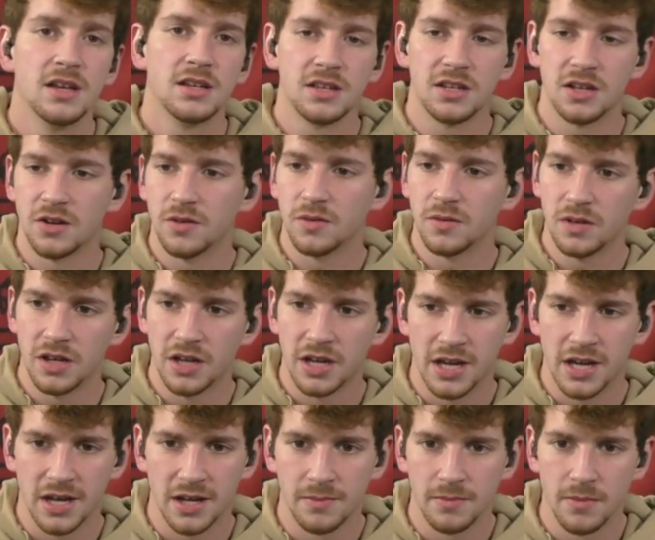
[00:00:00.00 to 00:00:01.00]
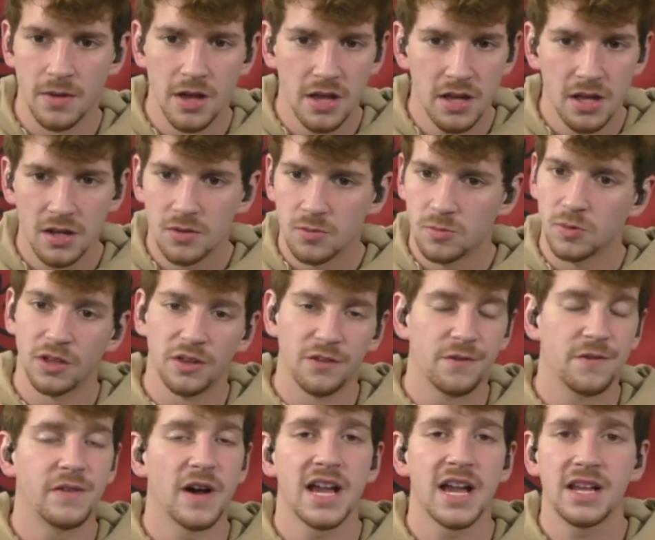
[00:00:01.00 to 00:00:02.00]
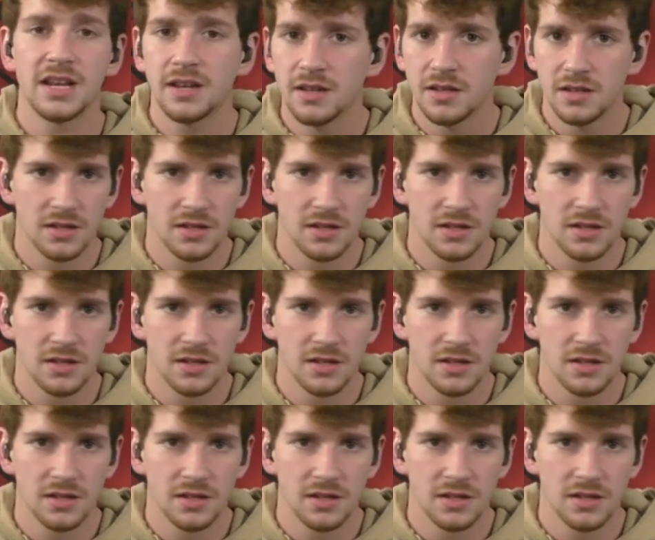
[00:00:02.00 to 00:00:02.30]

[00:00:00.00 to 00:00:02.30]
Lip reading: really fight